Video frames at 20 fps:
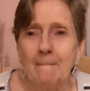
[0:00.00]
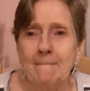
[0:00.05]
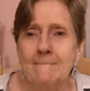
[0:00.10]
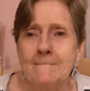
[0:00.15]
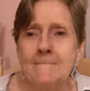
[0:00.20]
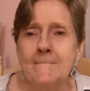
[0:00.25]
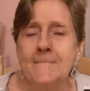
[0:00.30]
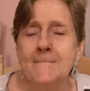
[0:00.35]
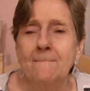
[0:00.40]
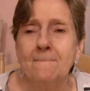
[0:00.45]

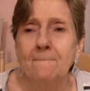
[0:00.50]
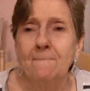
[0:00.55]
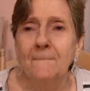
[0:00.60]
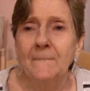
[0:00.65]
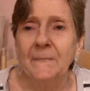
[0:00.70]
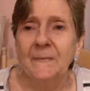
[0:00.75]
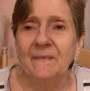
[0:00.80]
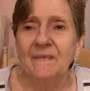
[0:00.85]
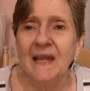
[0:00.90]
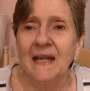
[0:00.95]
Hmm.
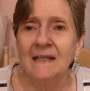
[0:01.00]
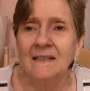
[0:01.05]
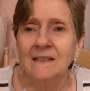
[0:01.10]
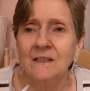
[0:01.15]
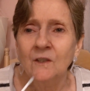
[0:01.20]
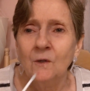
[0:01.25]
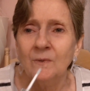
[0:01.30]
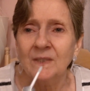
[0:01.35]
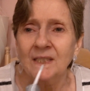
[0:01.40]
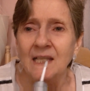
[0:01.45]
I
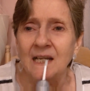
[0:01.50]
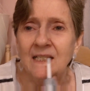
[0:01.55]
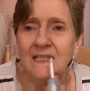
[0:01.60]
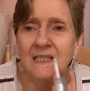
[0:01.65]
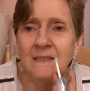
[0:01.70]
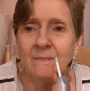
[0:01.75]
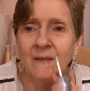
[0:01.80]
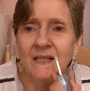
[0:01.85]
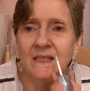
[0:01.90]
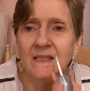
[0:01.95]
don't know what that
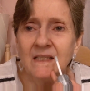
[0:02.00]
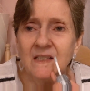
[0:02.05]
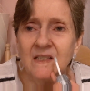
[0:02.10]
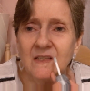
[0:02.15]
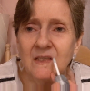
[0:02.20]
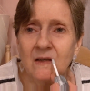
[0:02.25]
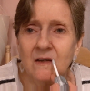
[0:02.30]
smell is,